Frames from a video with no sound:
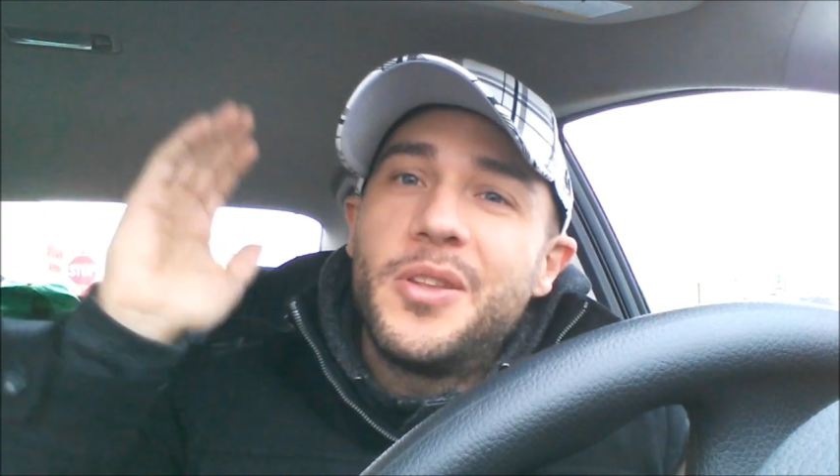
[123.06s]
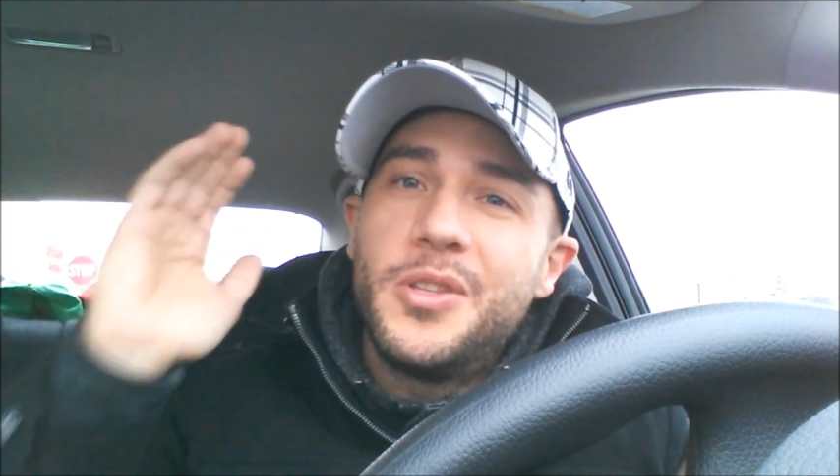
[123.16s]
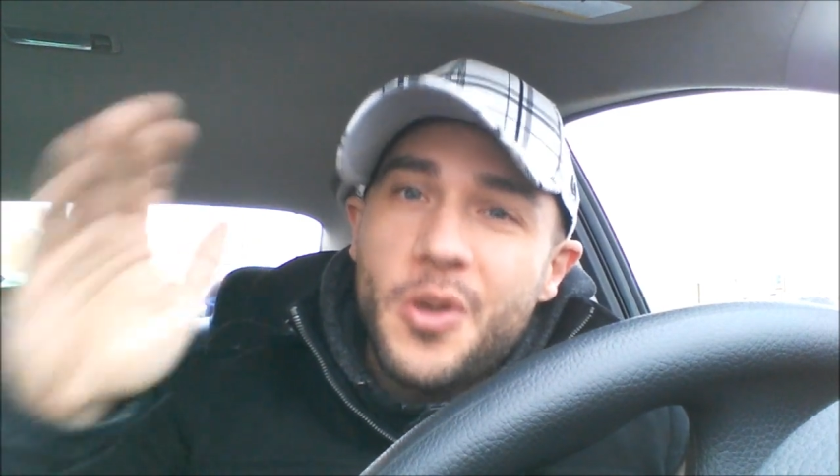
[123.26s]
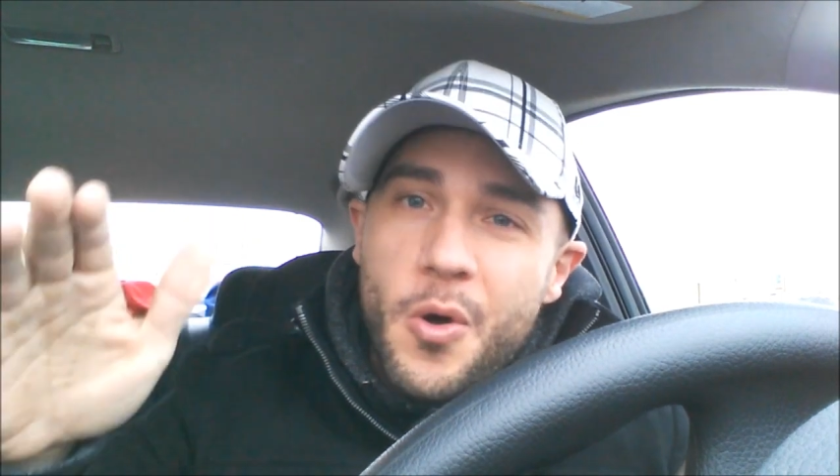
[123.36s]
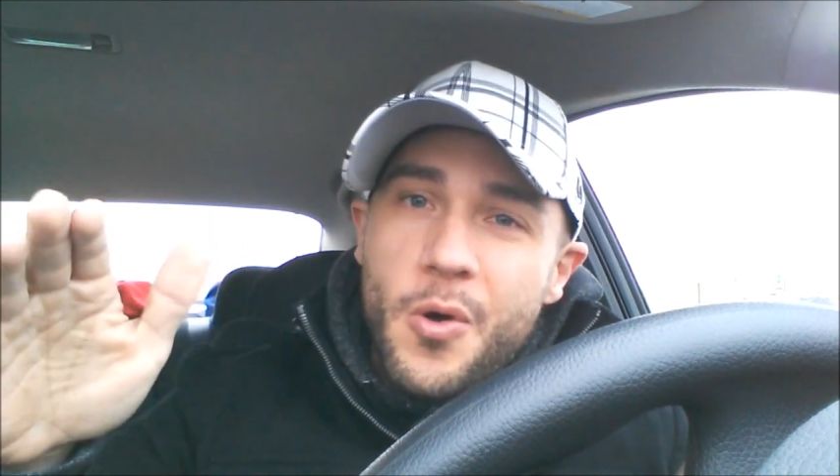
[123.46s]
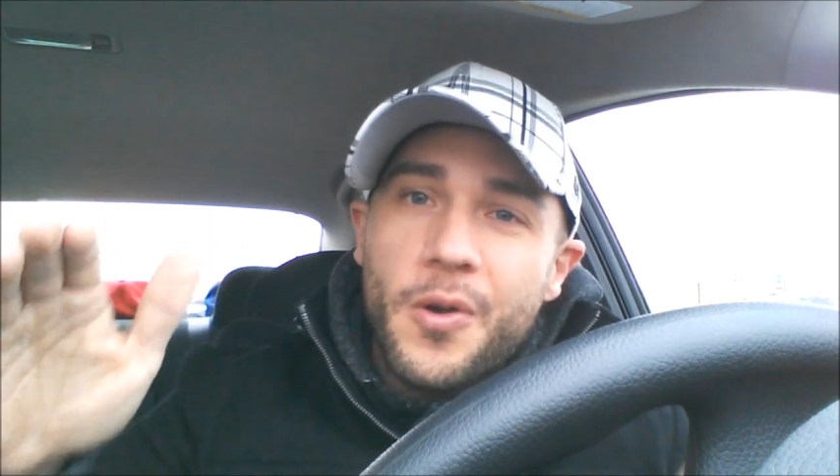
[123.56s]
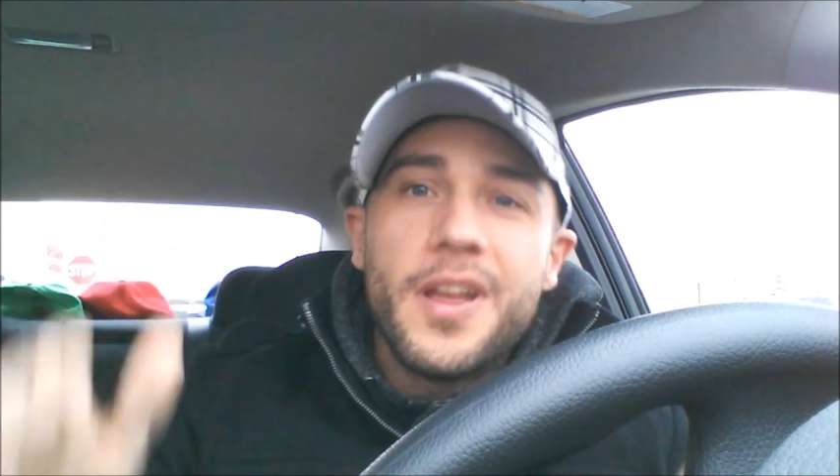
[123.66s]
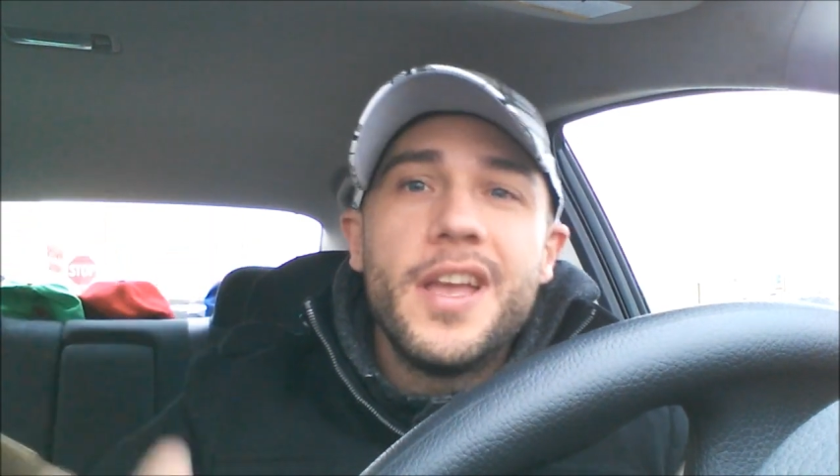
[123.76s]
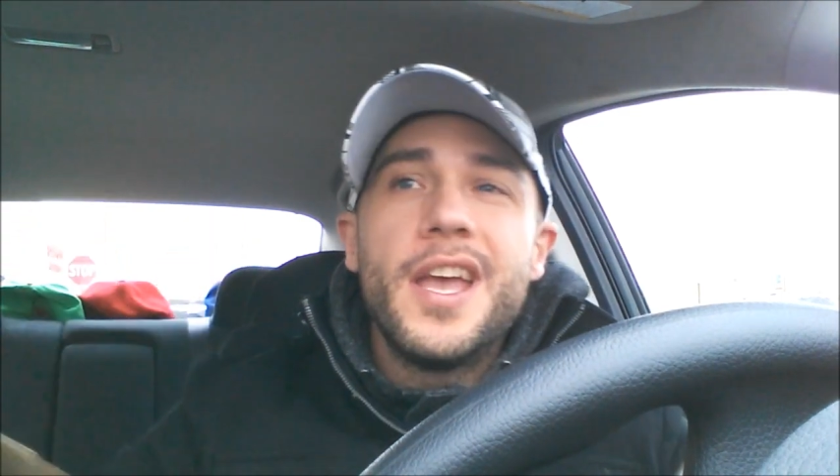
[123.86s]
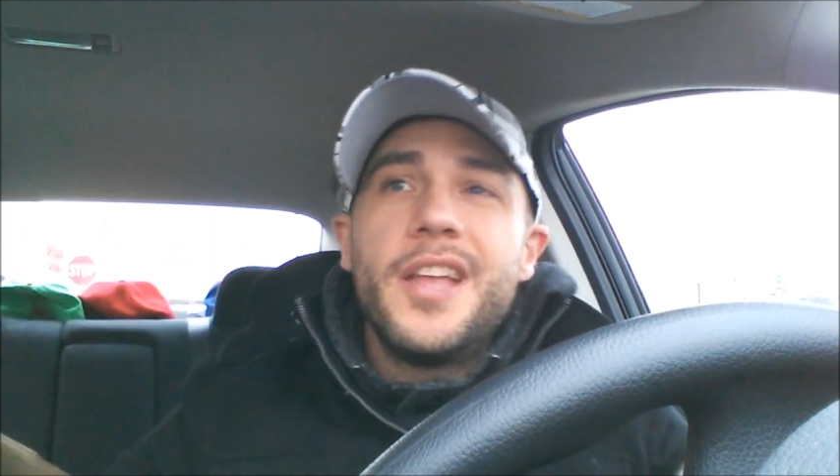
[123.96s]
the
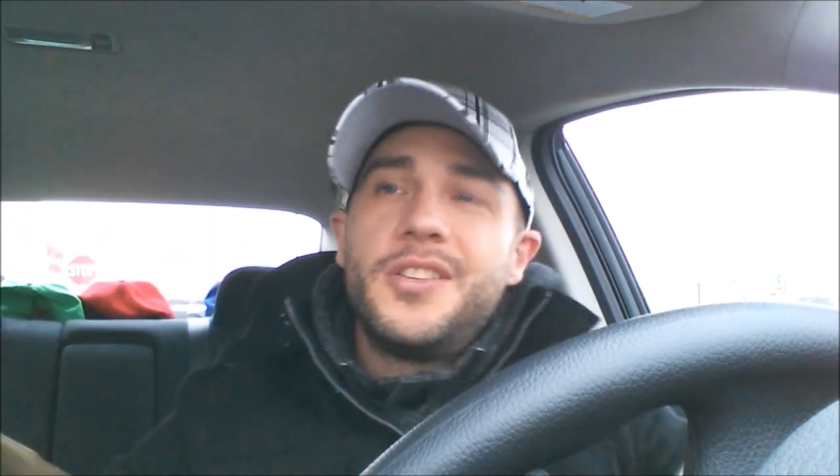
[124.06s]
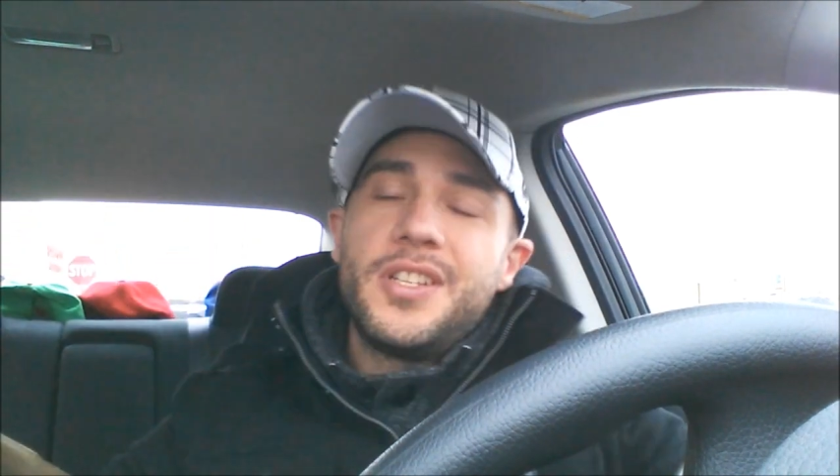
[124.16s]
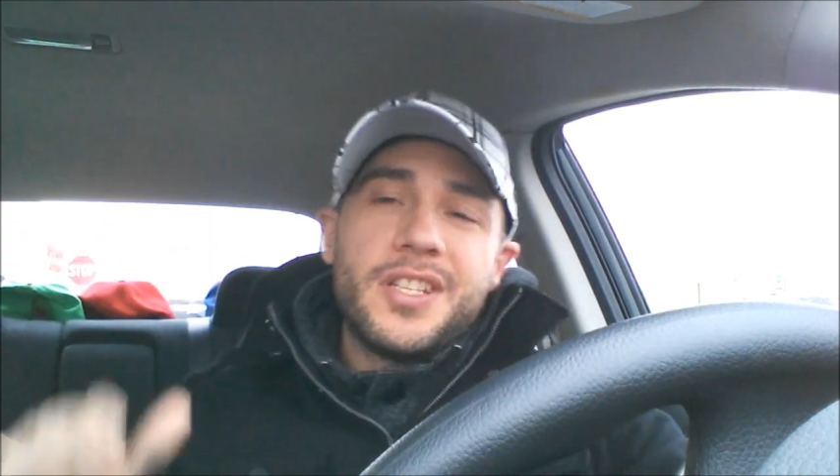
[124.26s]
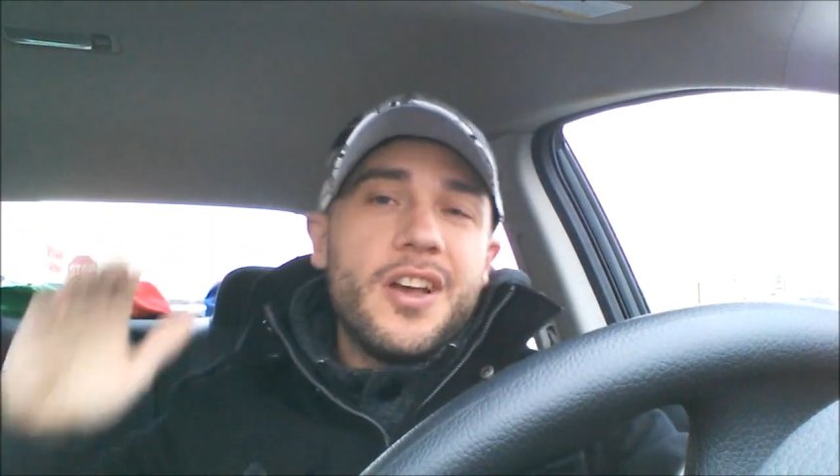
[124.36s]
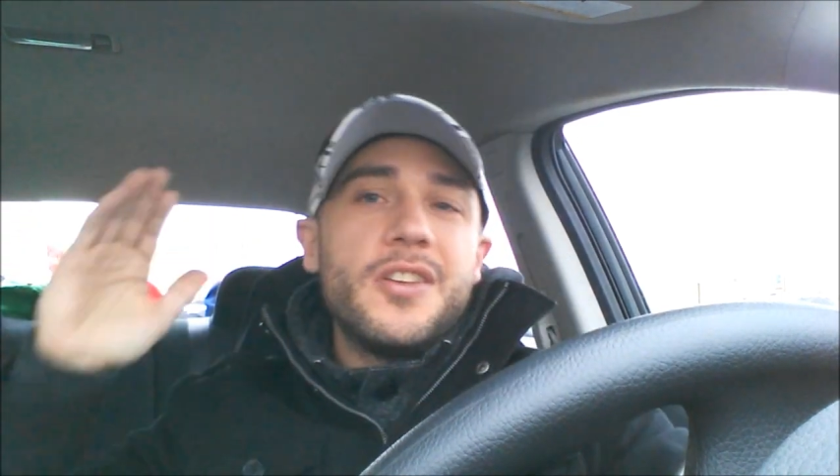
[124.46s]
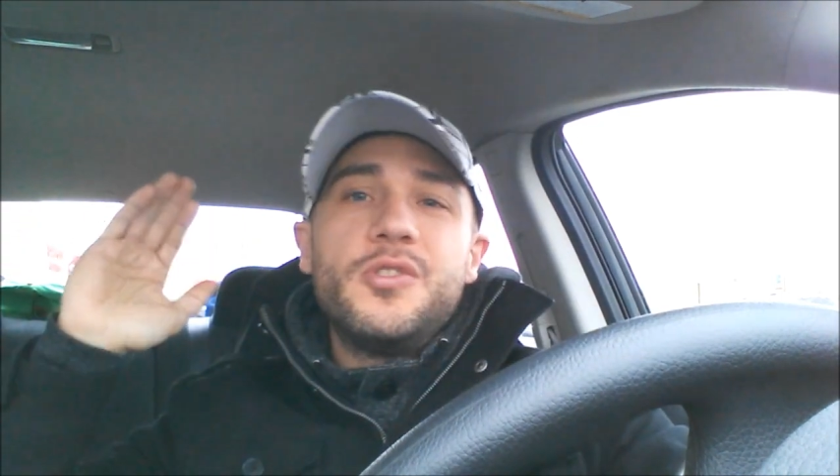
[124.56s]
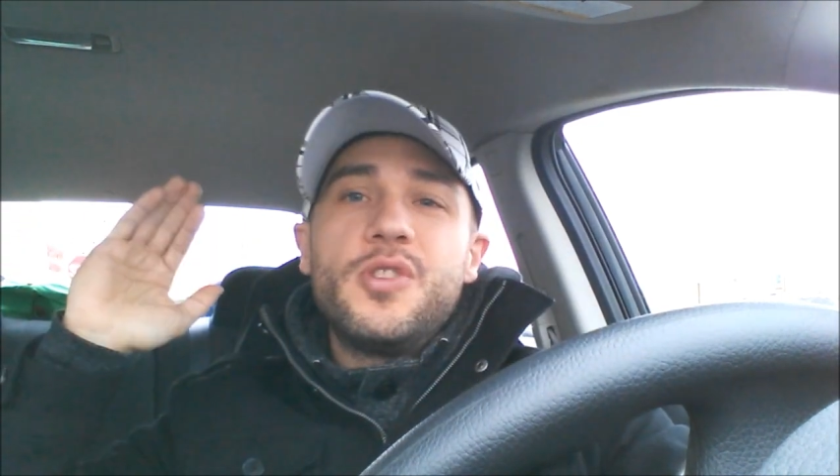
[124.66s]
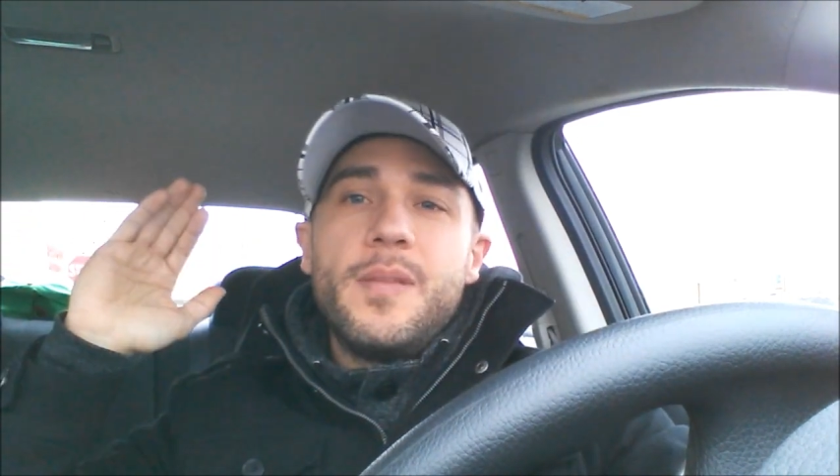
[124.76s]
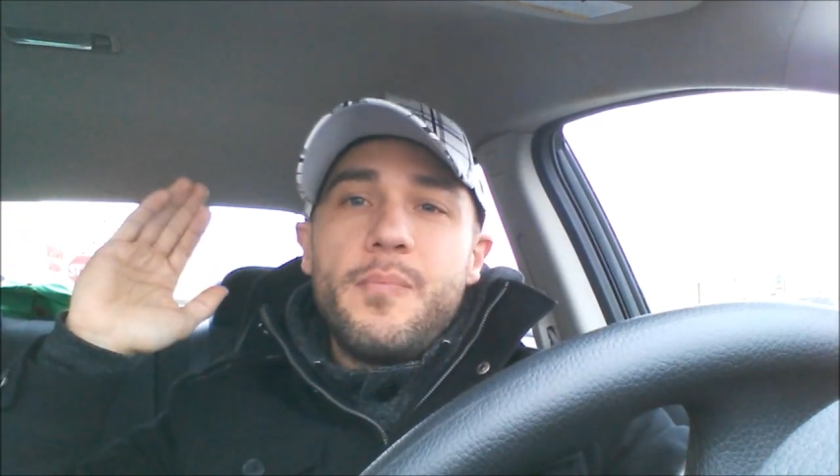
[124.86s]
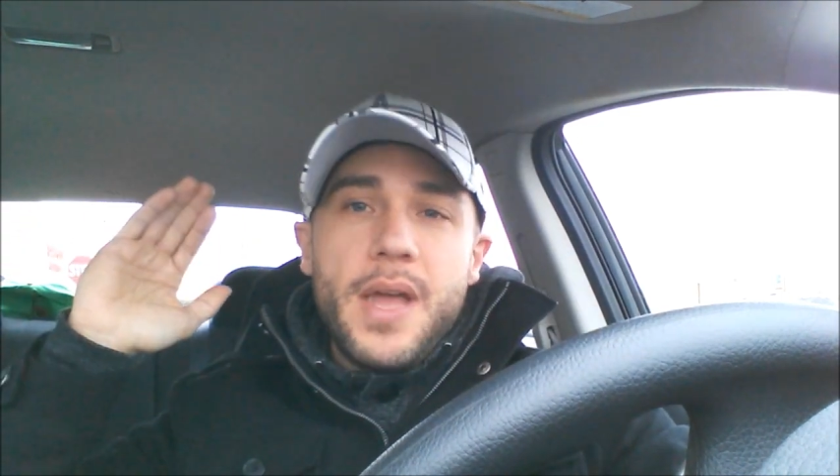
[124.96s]
door. Just cuz you
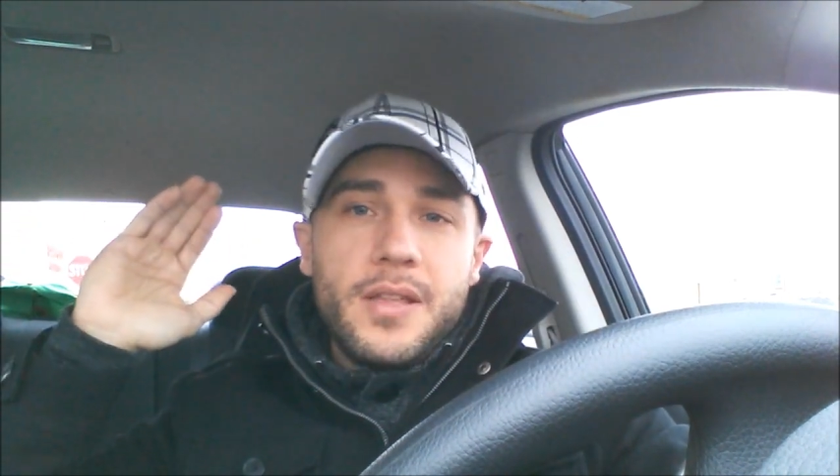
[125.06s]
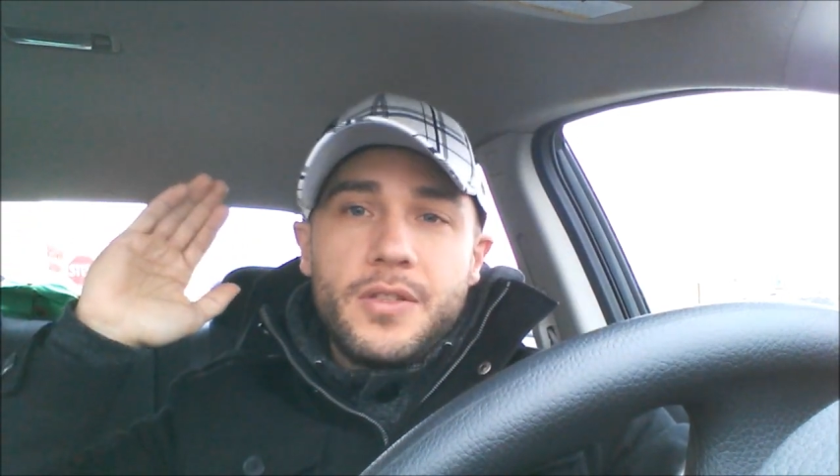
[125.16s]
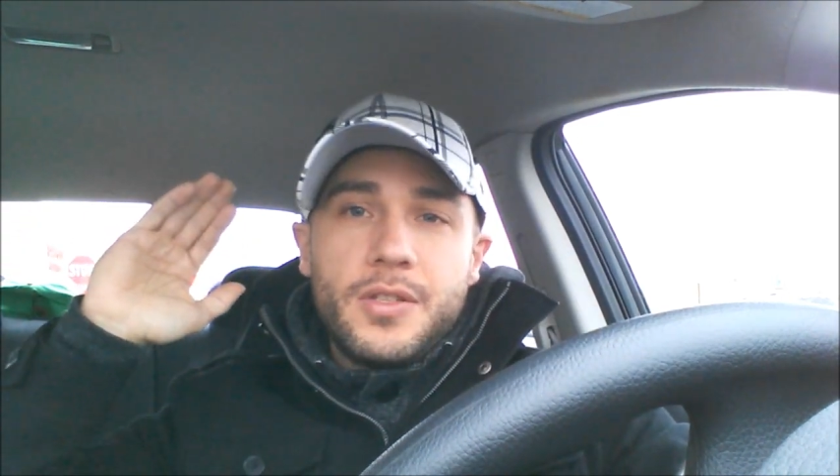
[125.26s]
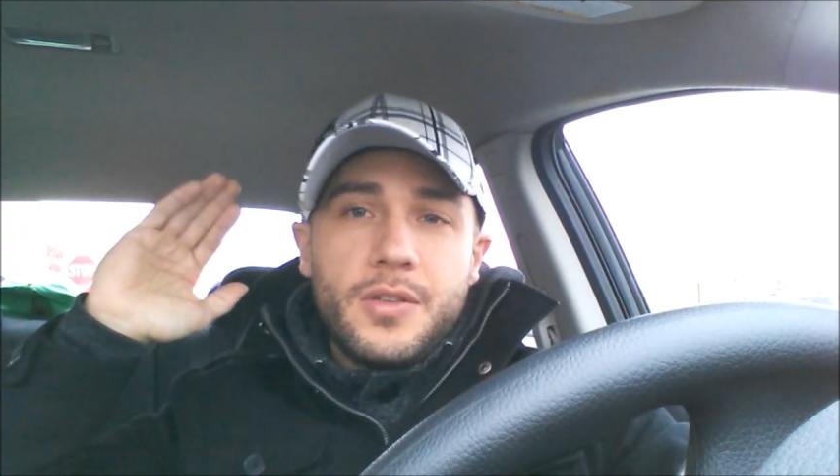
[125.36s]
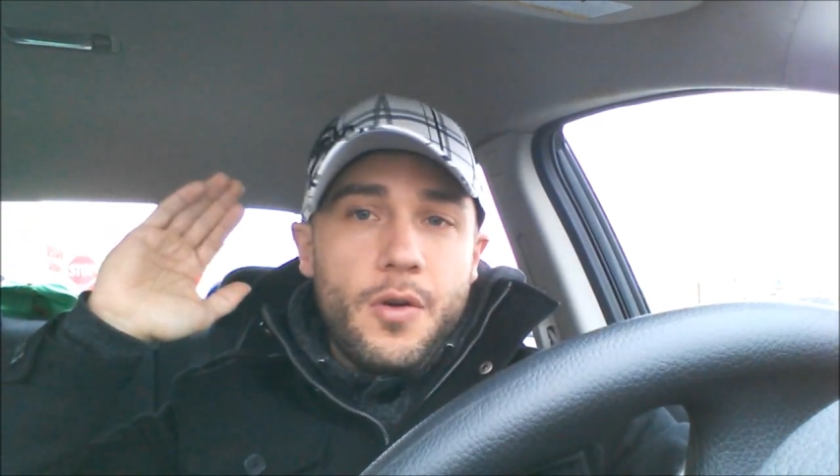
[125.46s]
can bench